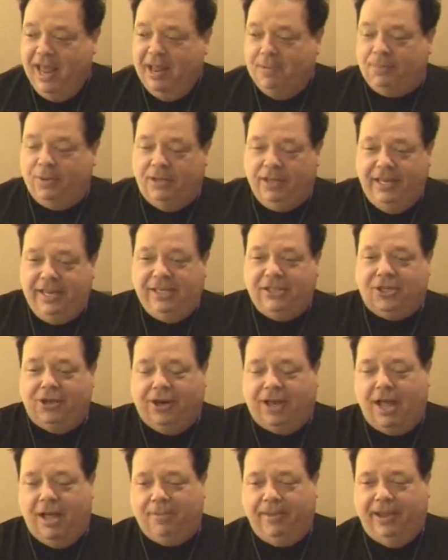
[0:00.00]
Police are
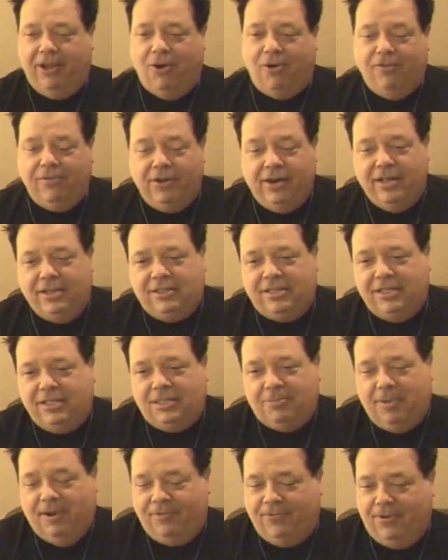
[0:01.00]
coming over, and
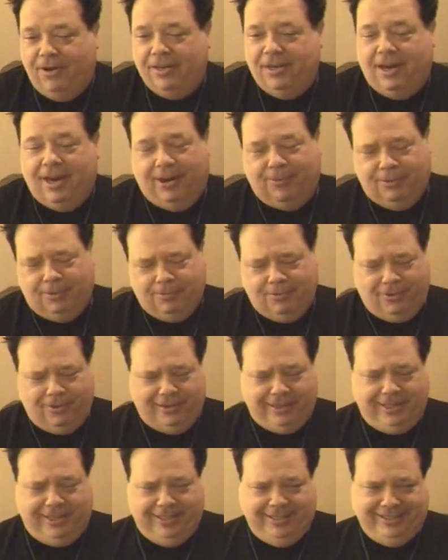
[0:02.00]
since my friend and I were
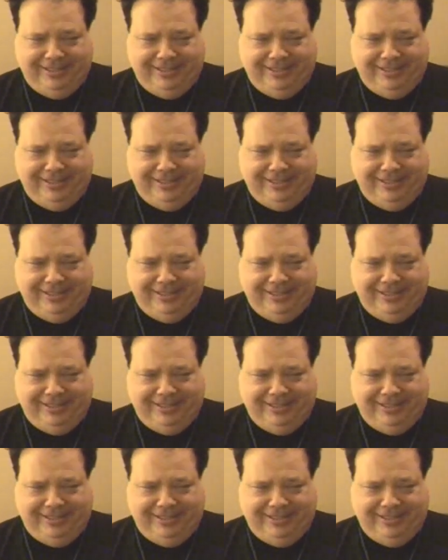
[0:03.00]
both